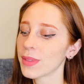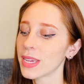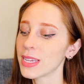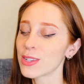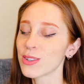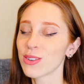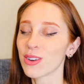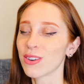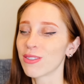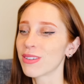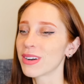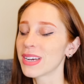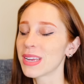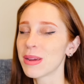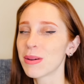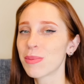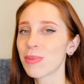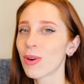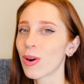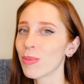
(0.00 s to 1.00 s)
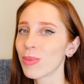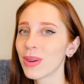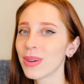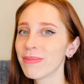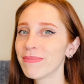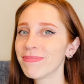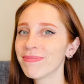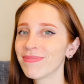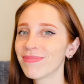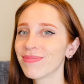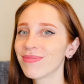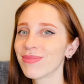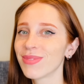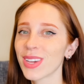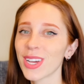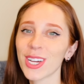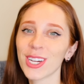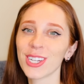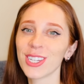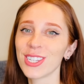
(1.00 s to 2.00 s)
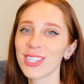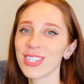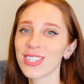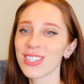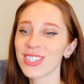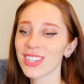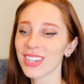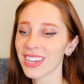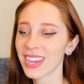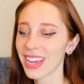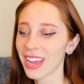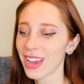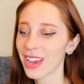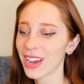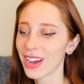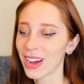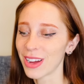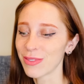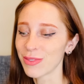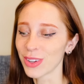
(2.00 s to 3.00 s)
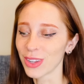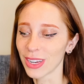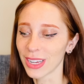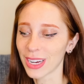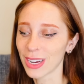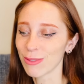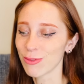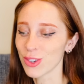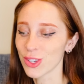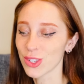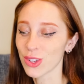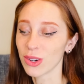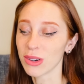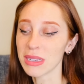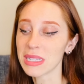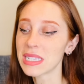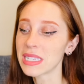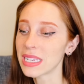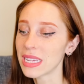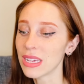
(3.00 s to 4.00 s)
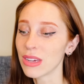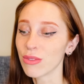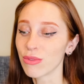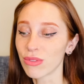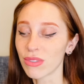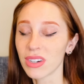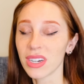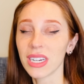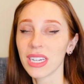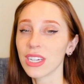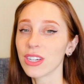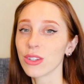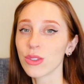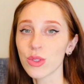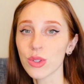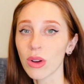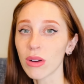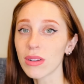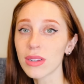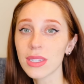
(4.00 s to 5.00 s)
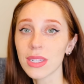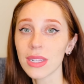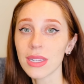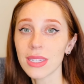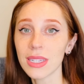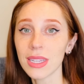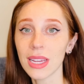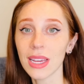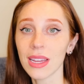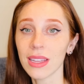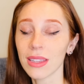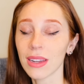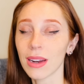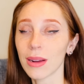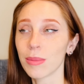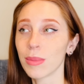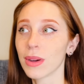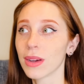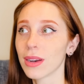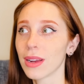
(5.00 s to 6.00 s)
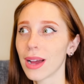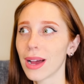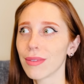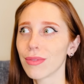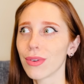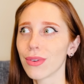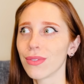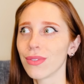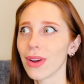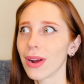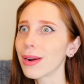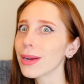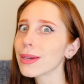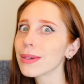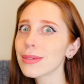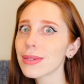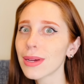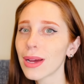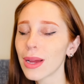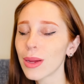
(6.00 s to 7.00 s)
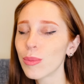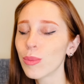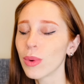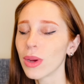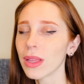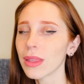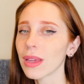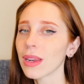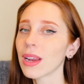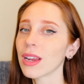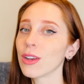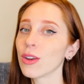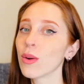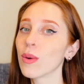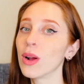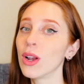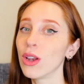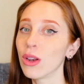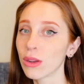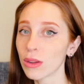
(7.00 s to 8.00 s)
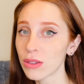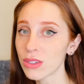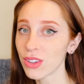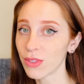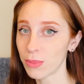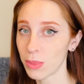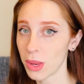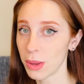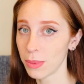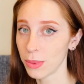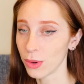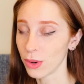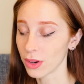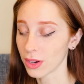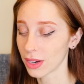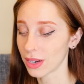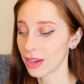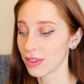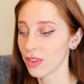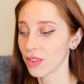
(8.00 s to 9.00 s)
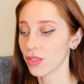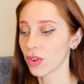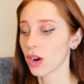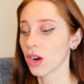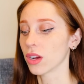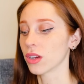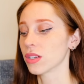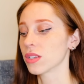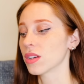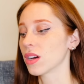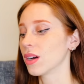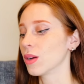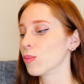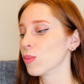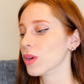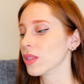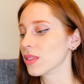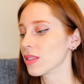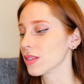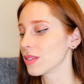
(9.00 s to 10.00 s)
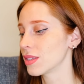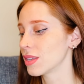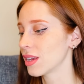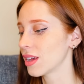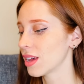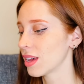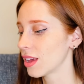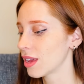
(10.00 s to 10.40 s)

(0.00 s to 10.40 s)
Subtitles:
it's not really a problem, because I feel like I've just got a sea of really good songs this year that I'm gonna have a very good time with, and I know a lot of people are gonna have a very good time with this year.